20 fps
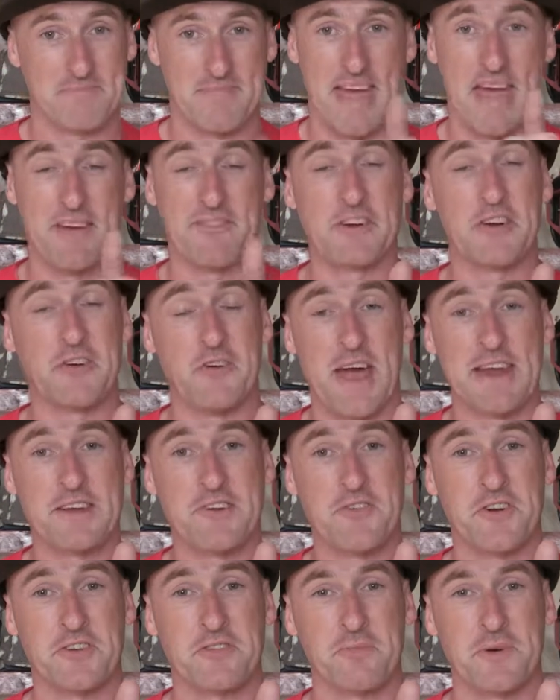Have a great
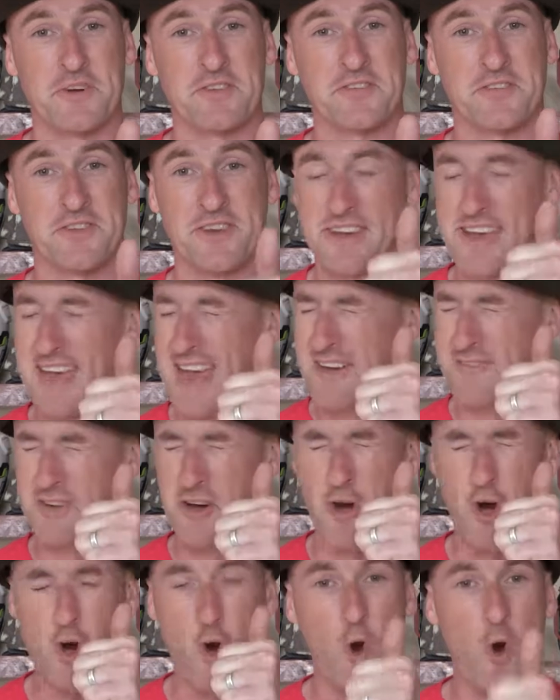Christmas. Have
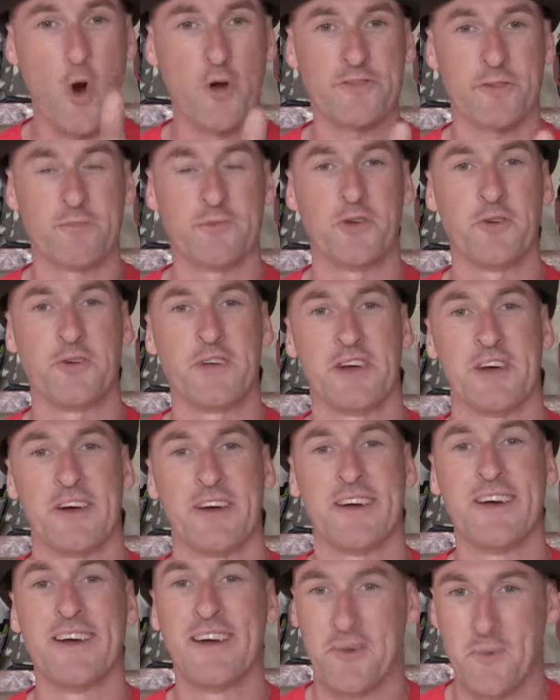an awesome New
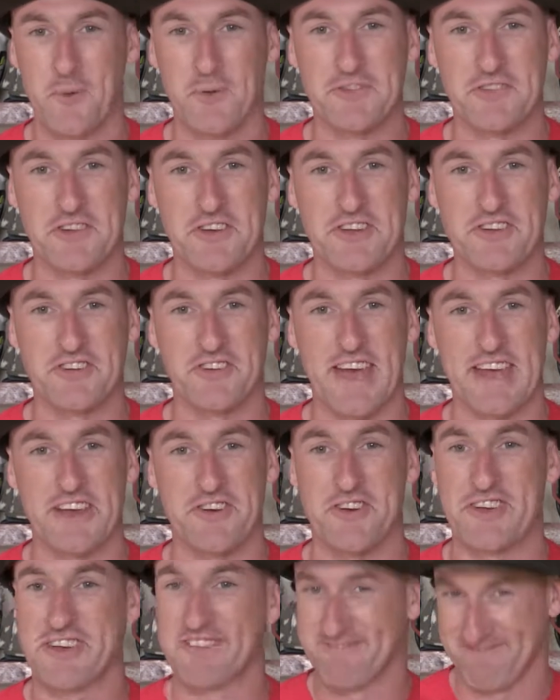Year. We'll see you in
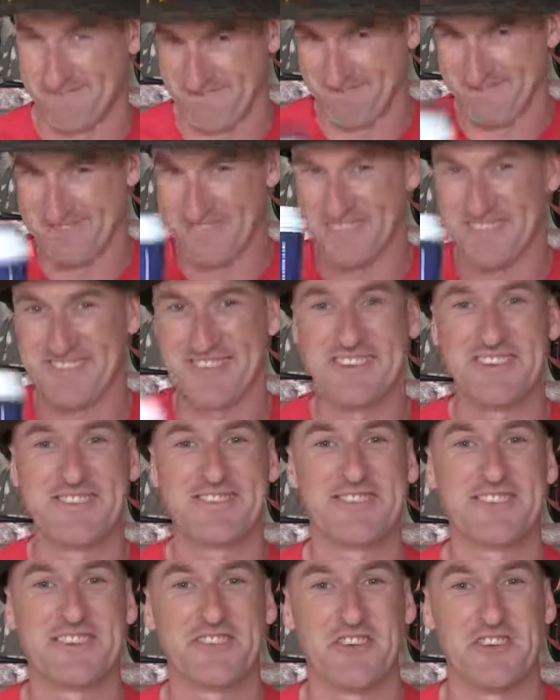January.
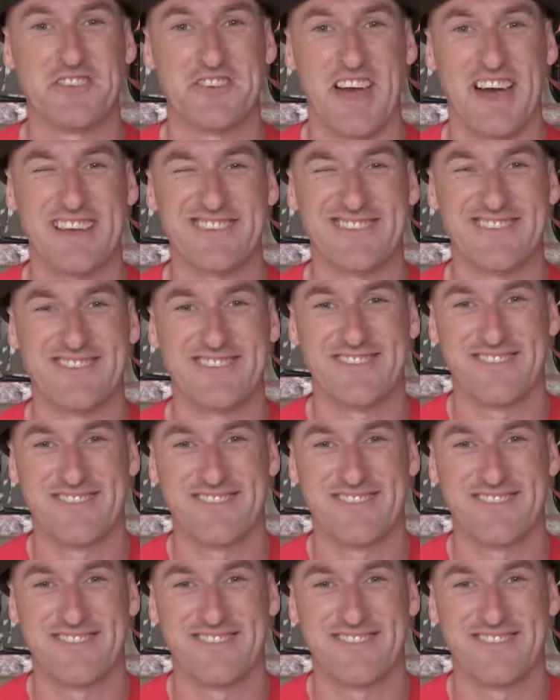Cheers, guys.